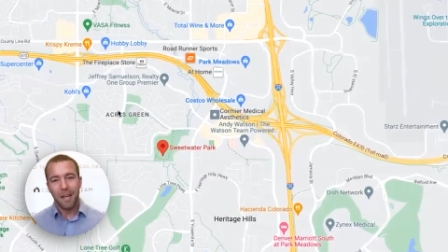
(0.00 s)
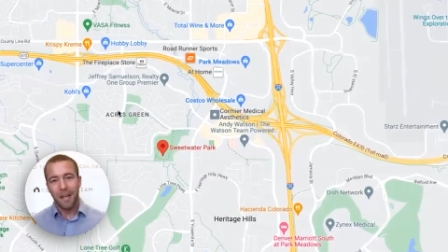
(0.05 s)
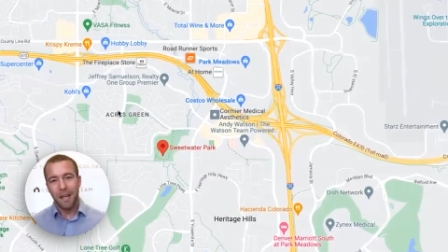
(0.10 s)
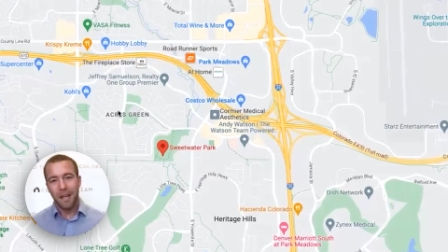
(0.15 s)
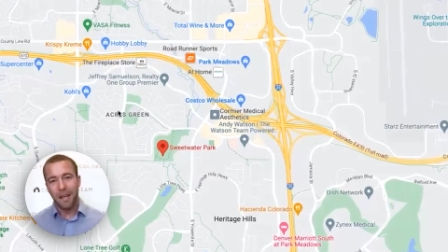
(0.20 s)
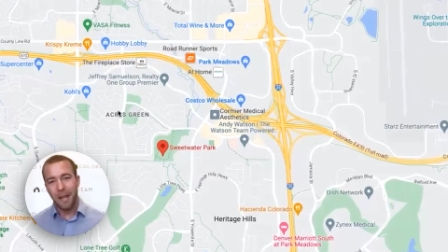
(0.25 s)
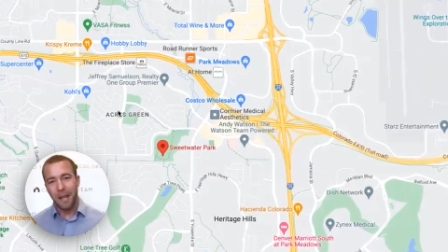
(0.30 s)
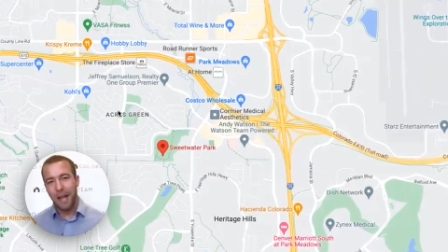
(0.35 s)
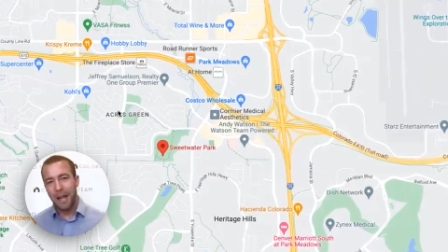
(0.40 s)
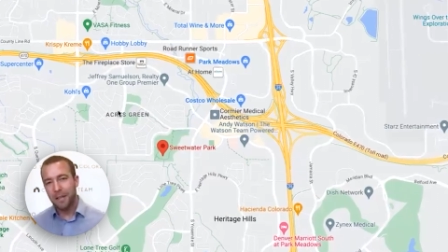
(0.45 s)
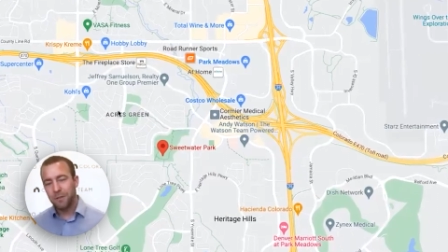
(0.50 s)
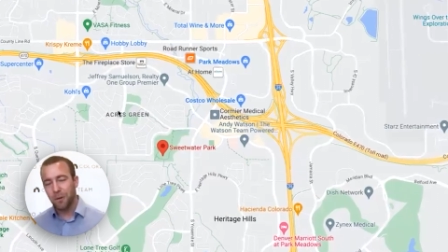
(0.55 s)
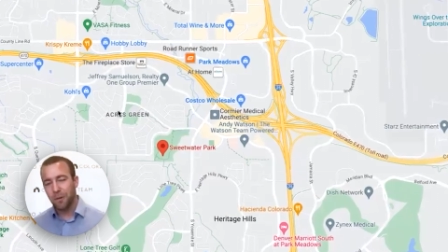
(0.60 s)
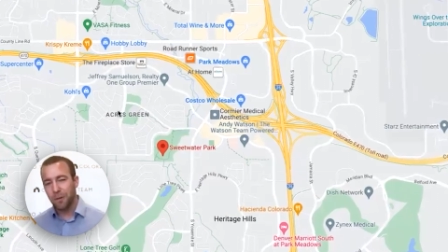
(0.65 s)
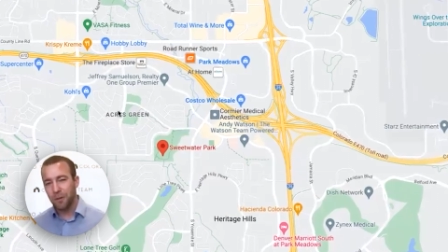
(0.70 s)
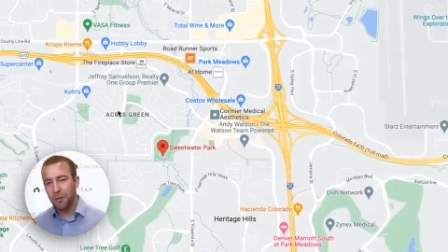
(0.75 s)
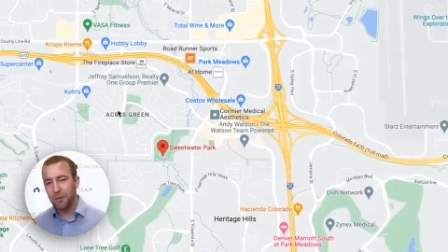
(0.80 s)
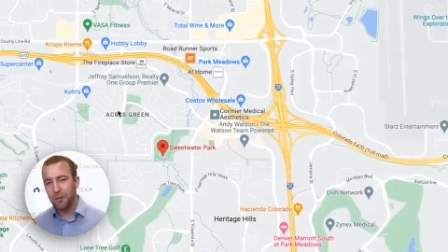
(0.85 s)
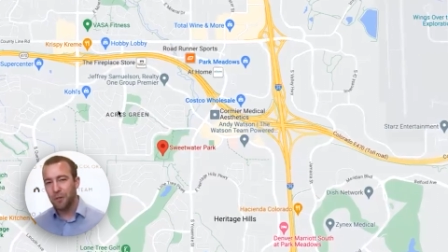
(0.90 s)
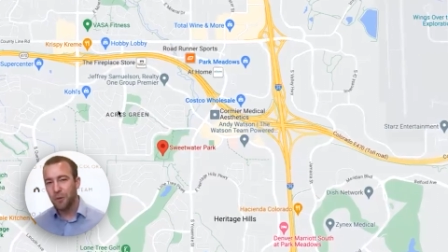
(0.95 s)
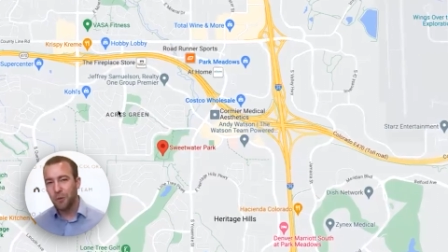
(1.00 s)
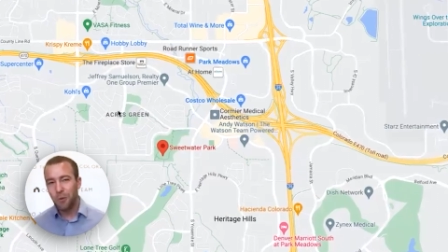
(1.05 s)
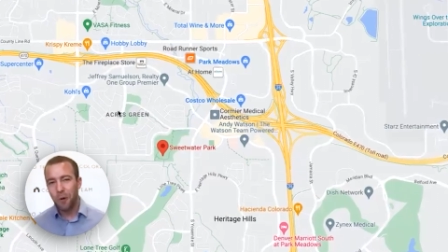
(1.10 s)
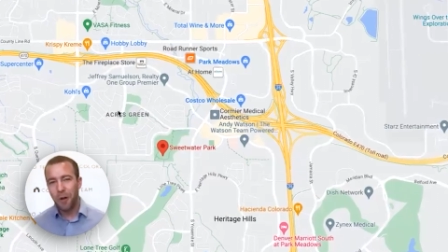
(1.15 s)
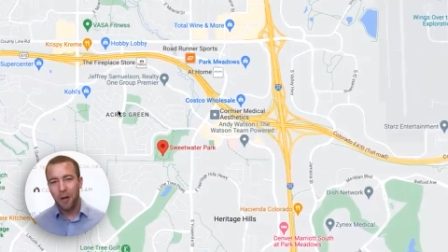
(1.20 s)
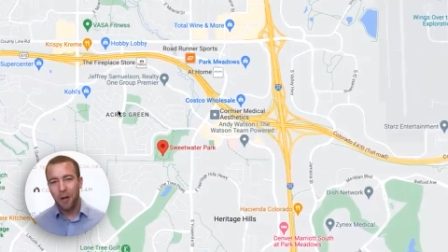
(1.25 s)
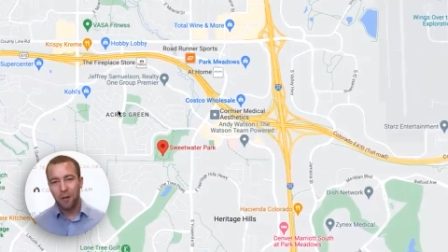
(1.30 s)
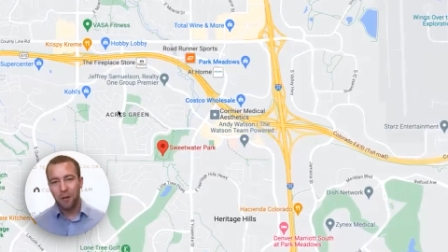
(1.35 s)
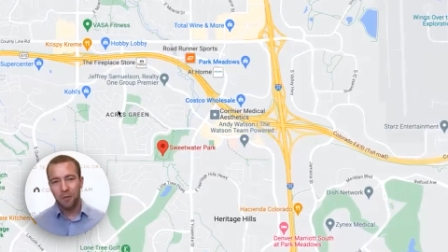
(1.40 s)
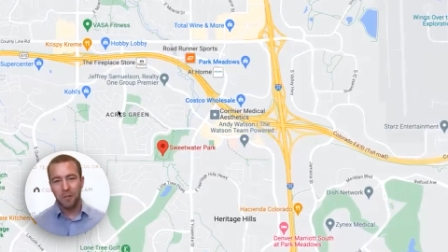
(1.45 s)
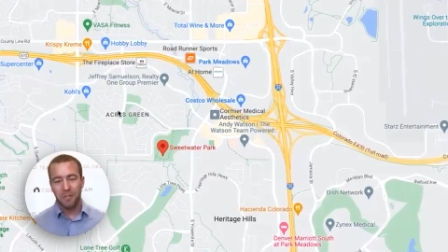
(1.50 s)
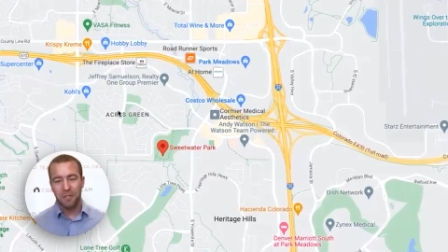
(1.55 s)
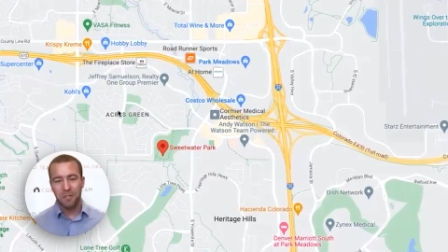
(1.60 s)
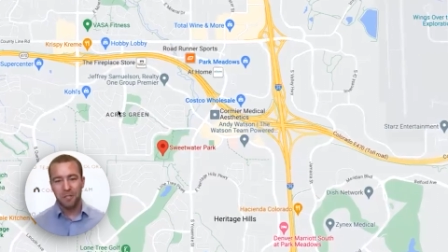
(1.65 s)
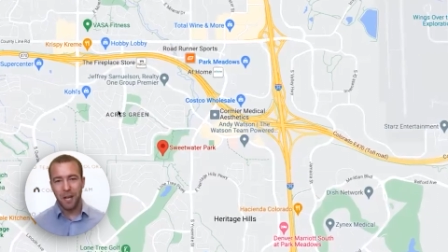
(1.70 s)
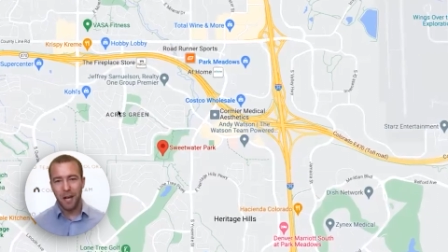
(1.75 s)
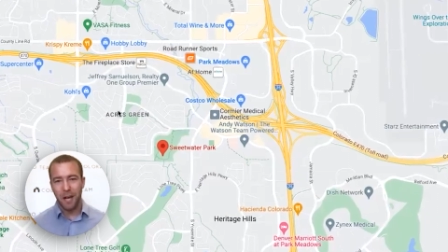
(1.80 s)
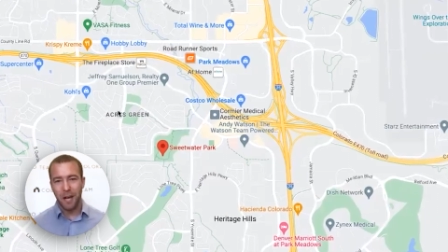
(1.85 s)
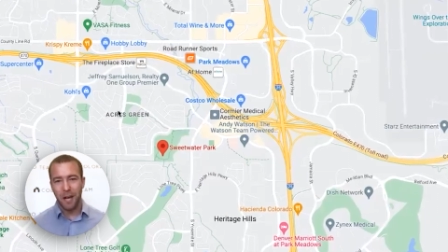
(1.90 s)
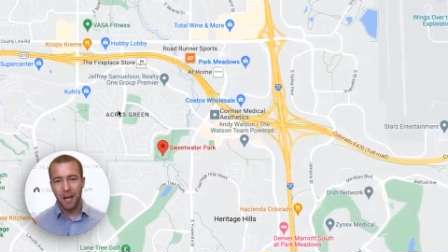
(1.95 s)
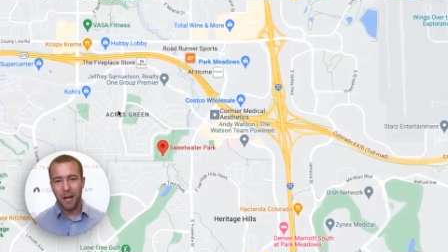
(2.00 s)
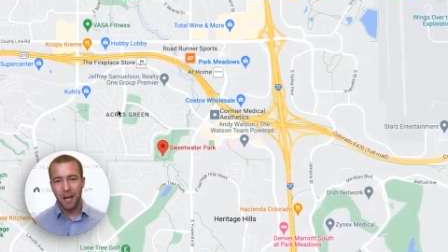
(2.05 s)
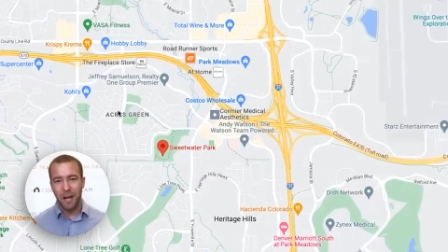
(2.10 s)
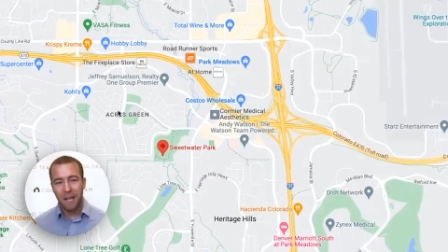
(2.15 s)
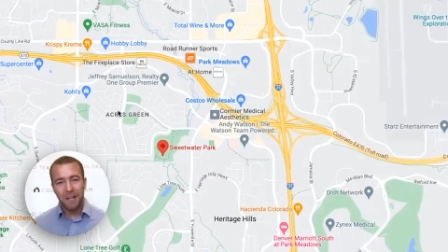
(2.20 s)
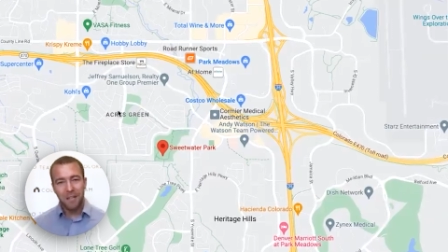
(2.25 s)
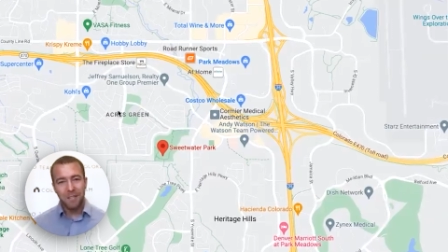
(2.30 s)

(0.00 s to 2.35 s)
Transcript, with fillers: and it has over 200 shops,